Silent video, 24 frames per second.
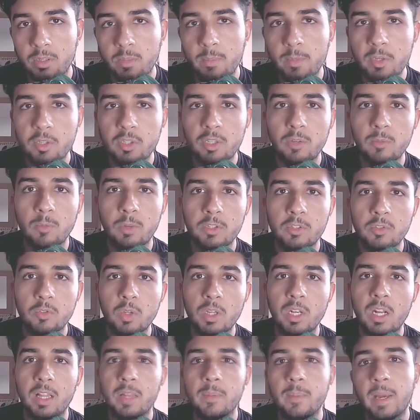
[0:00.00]
The Michigan one,
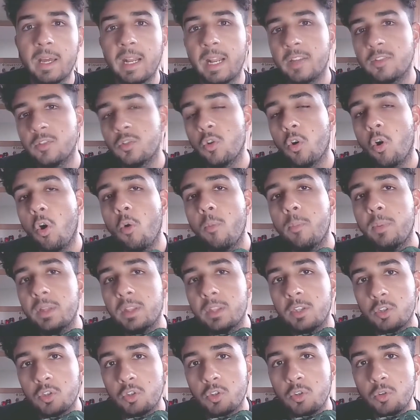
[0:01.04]
straight out the bat, as you open
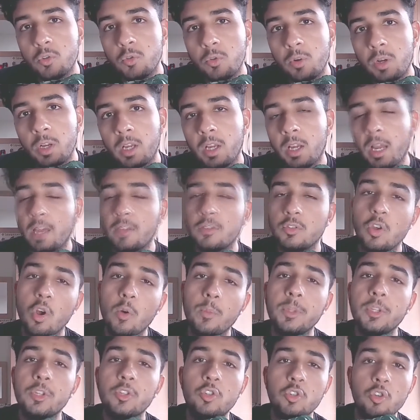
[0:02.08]
the
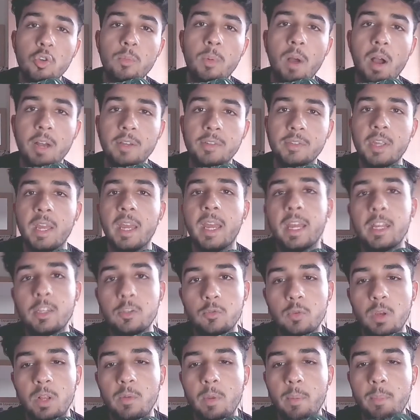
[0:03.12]
shoe box, it
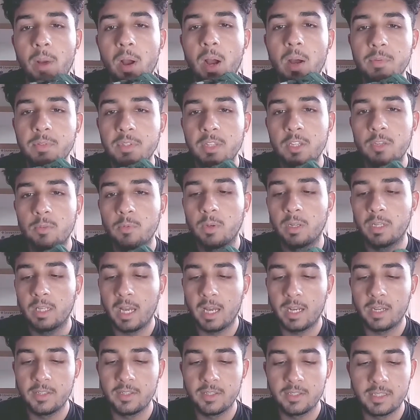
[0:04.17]
straight away pops, and this one
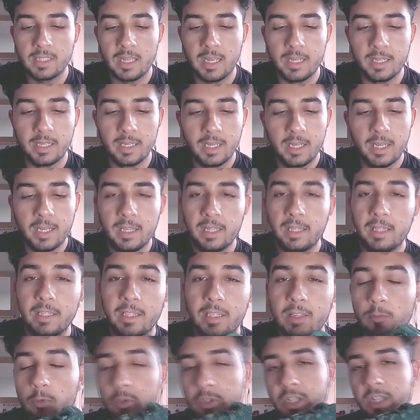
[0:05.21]
kind of just like
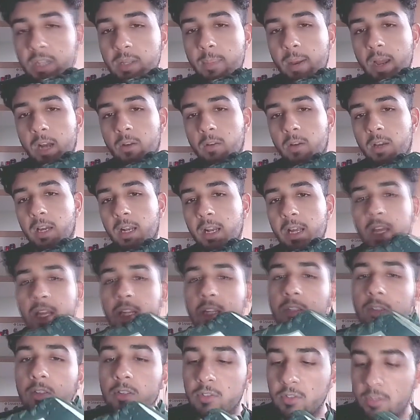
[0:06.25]
it was in the background, kind of
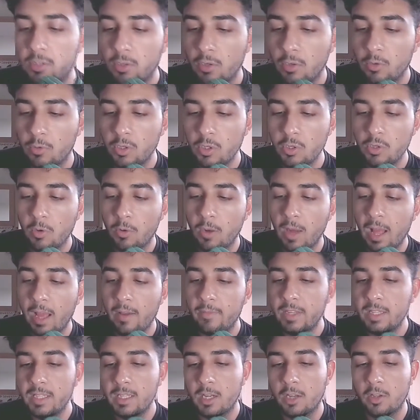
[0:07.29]
hidden, because you don't have
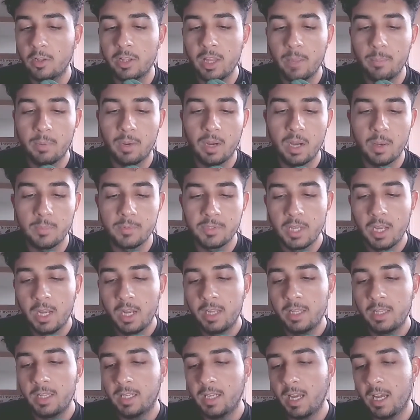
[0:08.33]
any color that pops.
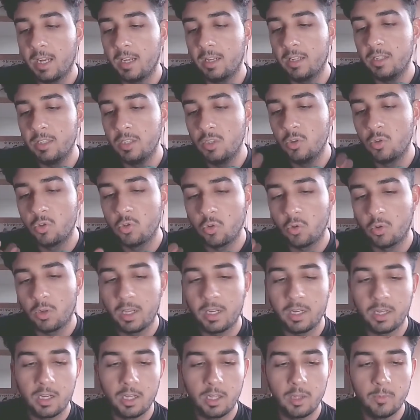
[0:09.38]
The kind of neutral
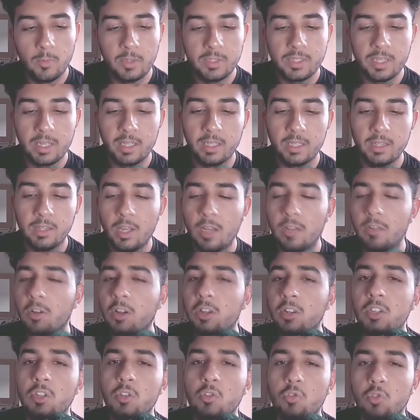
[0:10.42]
kind of colorways, that
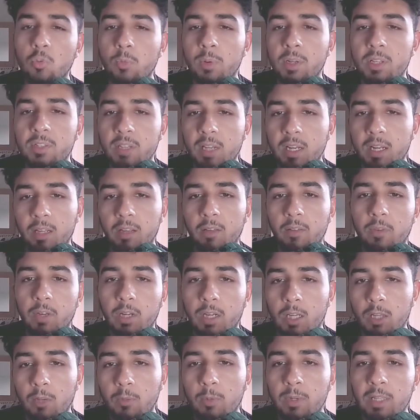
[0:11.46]
not neutral, but it's kind of a
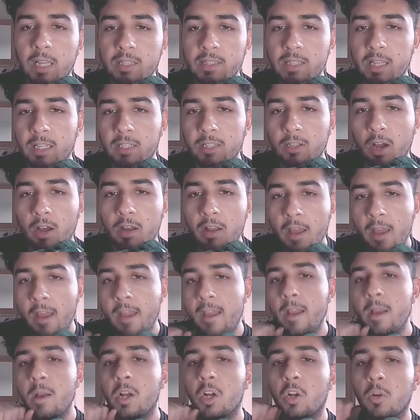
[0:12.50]
colorway that's like not
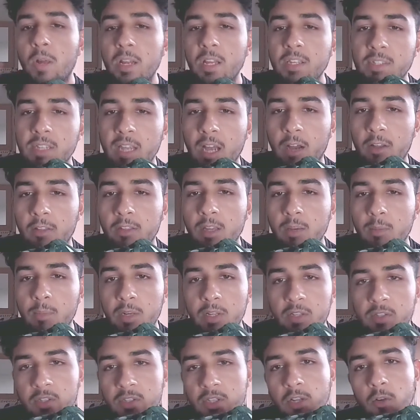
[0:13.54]
crazy out there, but
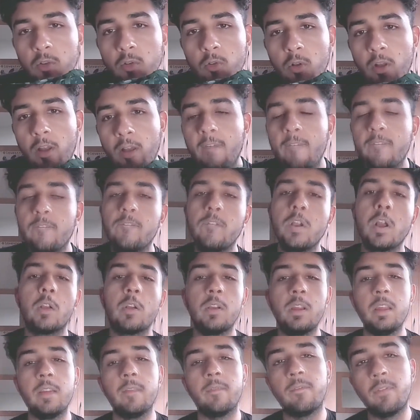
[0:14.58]
it's still
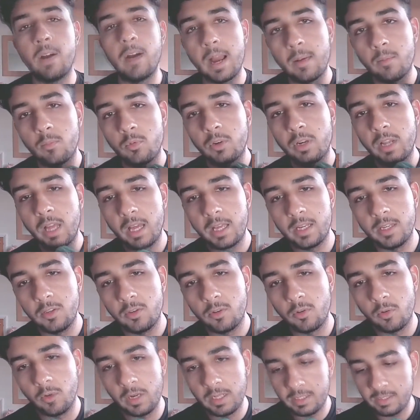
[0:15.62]
very vibrant, and
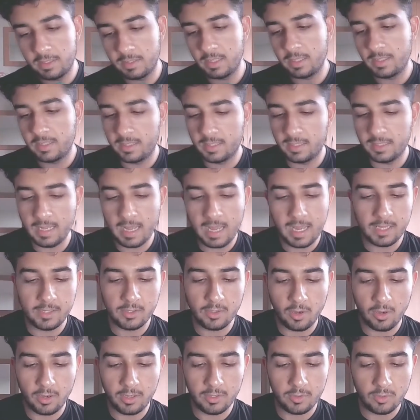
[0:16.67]
it stands
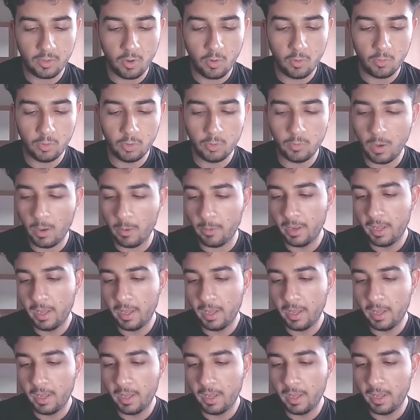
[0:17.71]
on its own ground.